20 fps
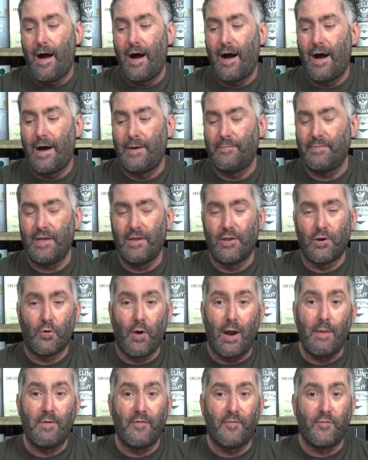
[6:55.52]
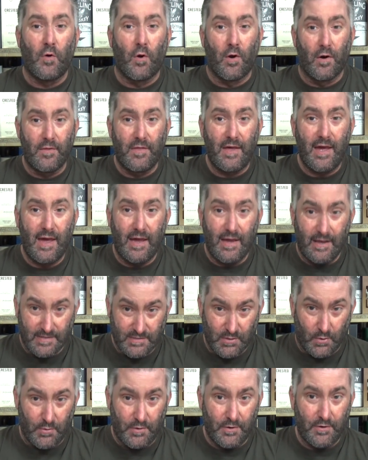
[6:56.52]
um, either right before they
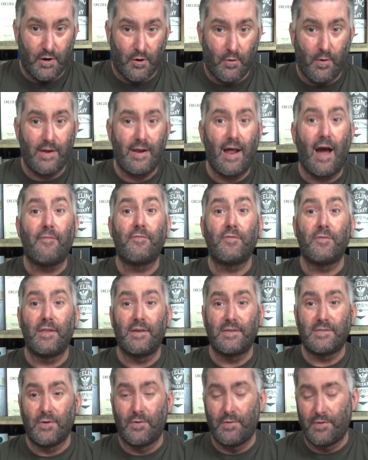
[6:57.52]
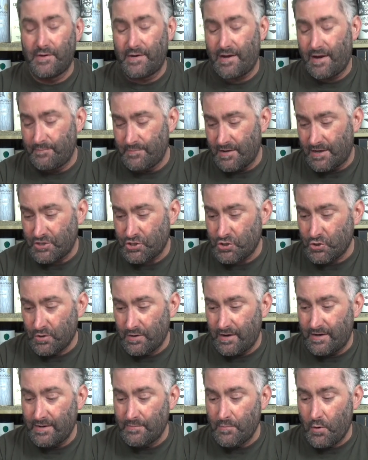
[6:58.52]
sold it or right after they sold it. I'm not
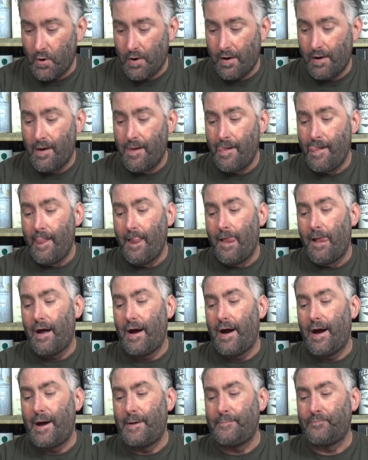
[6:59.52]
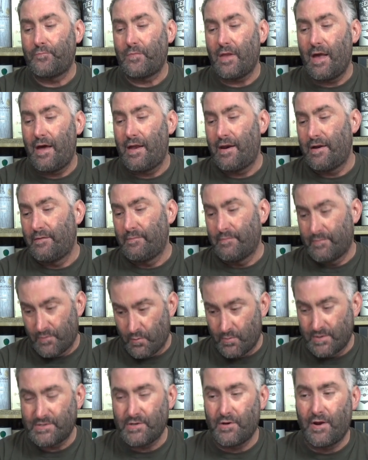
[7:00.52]
sure anymore. Um, and um,
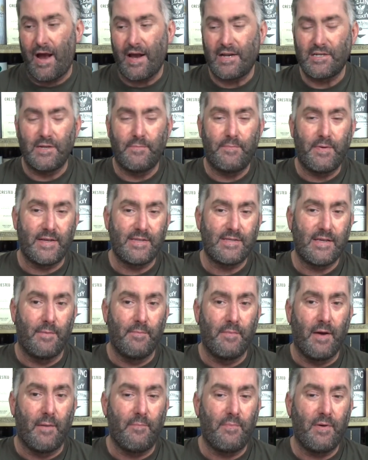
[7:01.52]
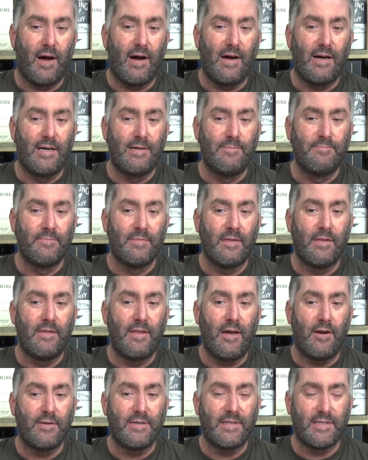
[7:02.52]
the Whistler actually picked them up.
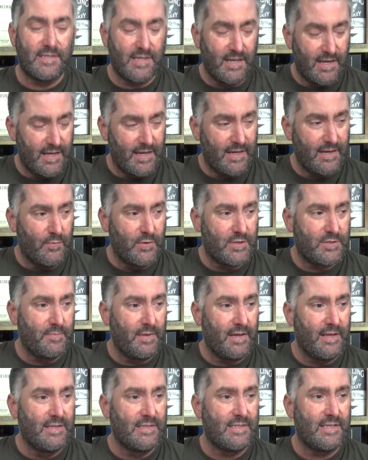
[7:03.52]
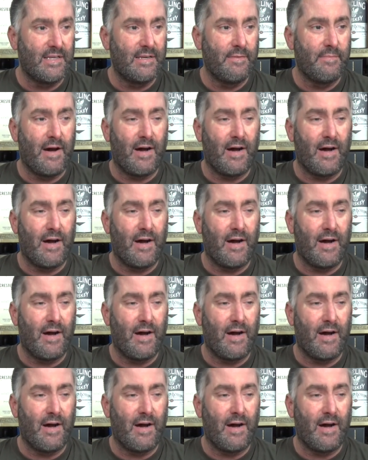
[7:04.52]
Um, they're distilling, which means in